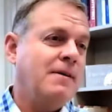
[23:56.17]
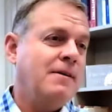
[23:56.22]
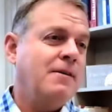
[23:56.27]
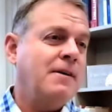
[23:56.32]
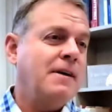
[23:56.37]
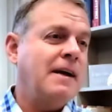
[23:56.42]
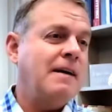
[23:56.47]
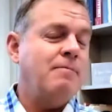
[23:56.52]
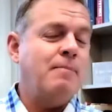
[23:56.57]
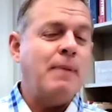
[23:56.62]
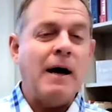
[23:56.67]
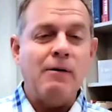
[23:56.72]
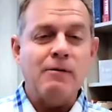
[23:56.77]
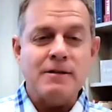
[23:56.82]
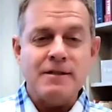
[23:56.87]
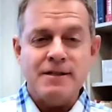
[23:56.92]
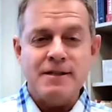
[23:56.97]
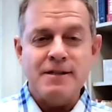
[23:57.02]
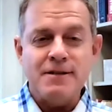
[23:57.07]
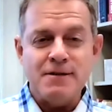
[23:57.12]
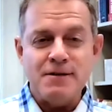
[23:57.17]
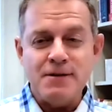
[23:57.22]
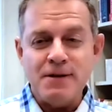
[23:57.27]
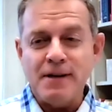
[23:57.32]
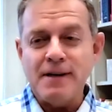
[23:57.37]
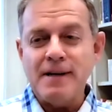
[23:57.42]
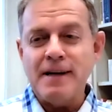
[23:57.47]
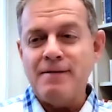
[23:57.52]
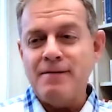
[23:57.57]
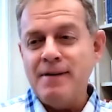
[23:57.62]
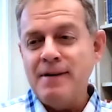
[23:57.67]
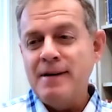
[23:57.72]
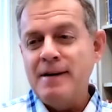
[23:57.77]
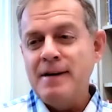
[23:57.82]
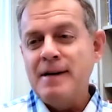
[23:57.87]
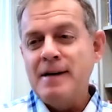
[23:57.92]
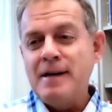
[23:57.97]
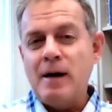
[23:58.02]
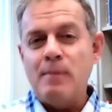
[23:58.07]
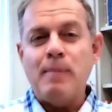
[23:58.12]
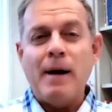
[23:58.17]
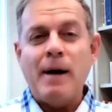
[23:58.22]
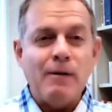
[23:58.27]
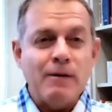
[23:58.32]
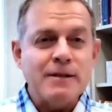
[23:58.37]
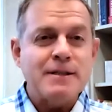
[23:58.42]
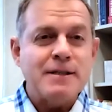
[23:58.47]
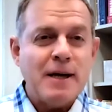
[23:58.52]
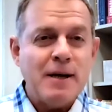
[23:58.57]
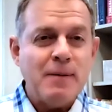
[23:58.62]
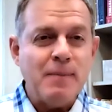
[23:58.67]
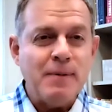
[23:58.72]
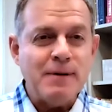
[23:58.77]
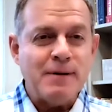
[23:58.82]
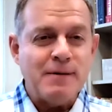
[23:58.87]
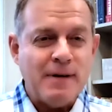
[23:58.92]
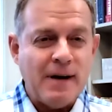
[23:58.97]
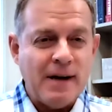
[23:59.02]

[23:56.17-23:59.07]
You can have power scissors. You can have a power stapler,